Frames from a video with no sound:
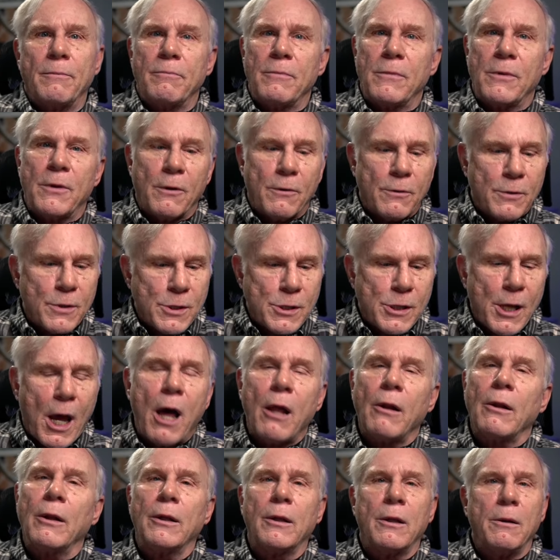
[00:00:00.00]
There's
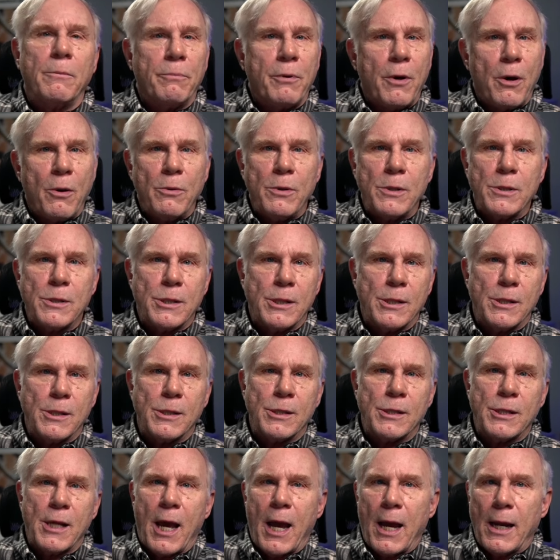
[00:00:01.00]
solid components
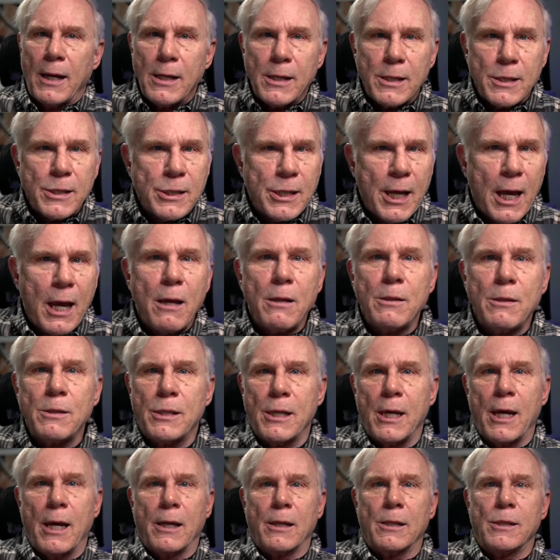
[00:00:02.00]
inside. It sounds
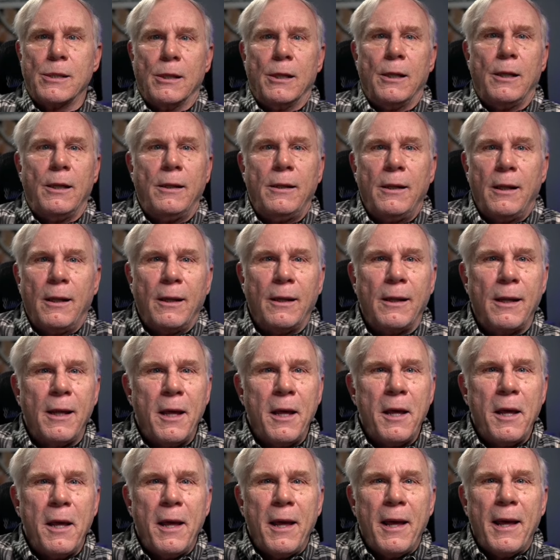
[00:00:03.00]
excellent.
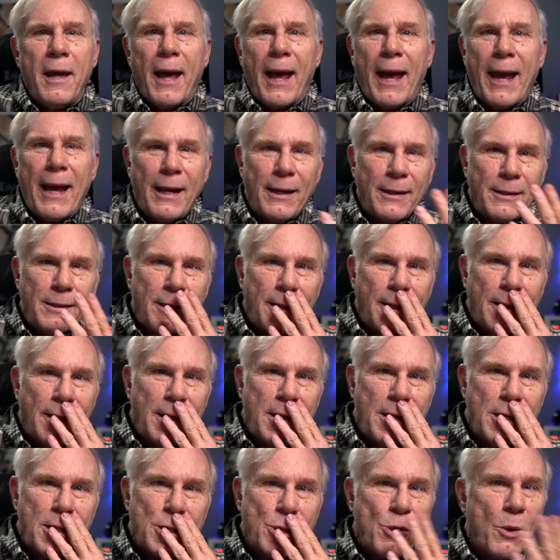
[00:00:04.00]
And uh,
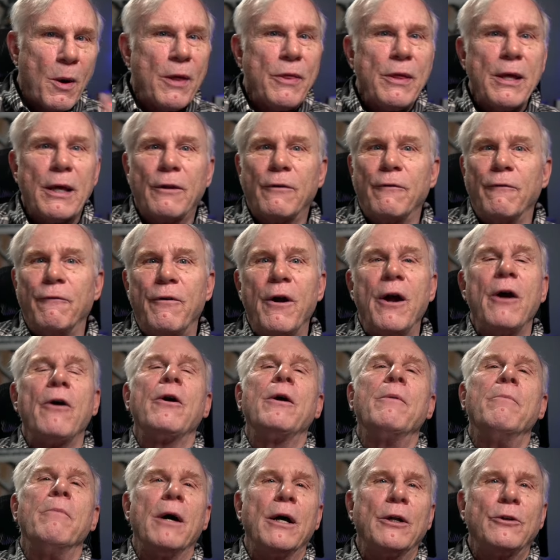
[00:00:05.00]
so I think it's
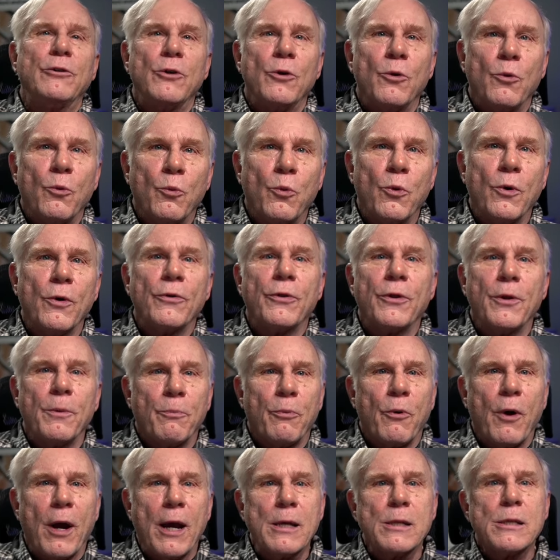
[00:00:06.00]
very much worth the
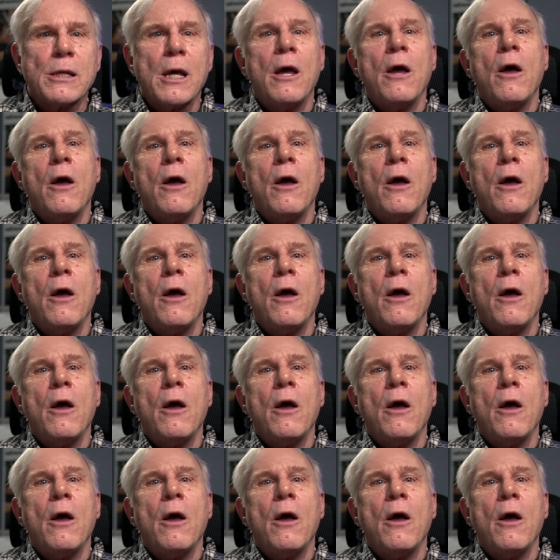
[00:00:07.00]
price